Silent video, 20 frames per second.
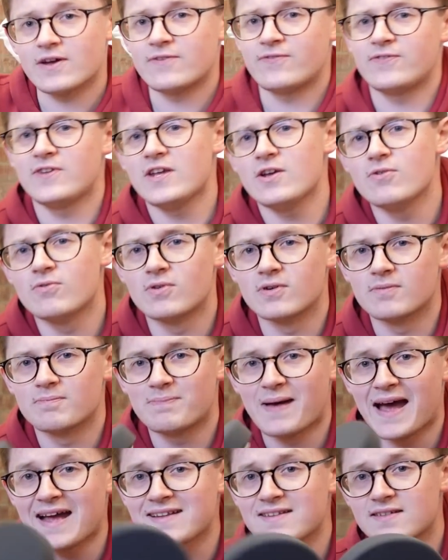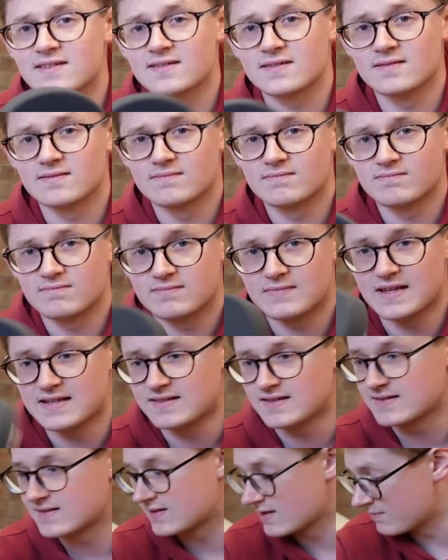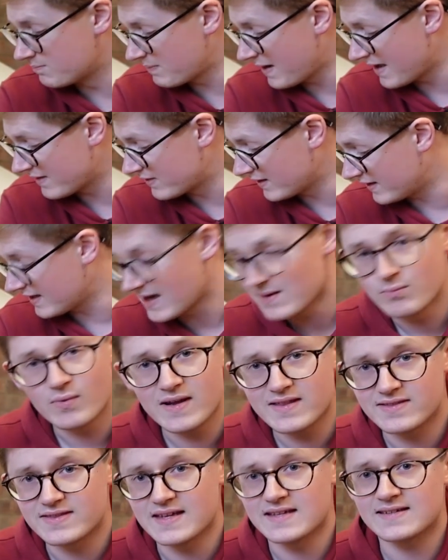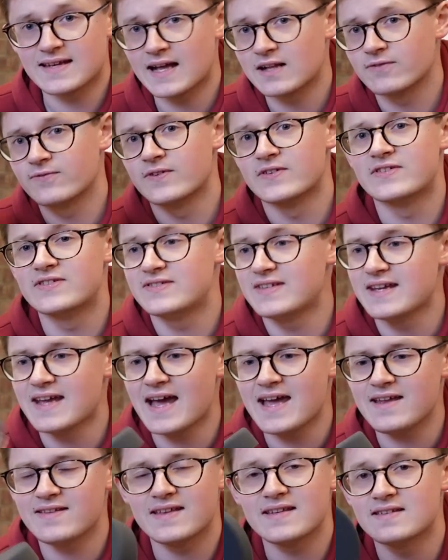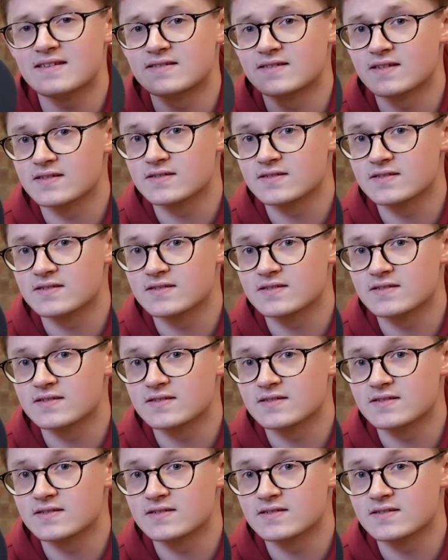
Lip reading: a few pads. This is the pad that came with this Halford's DA. This is the